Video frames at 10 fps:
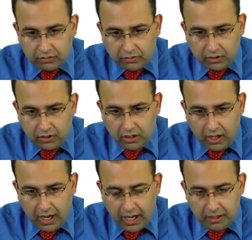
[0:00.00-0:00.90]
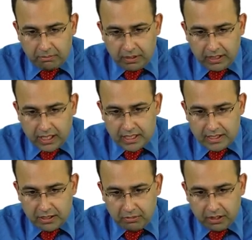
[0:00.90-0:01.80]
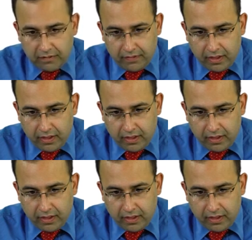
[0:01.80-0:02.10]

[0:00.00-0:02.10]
for hypercalcemia.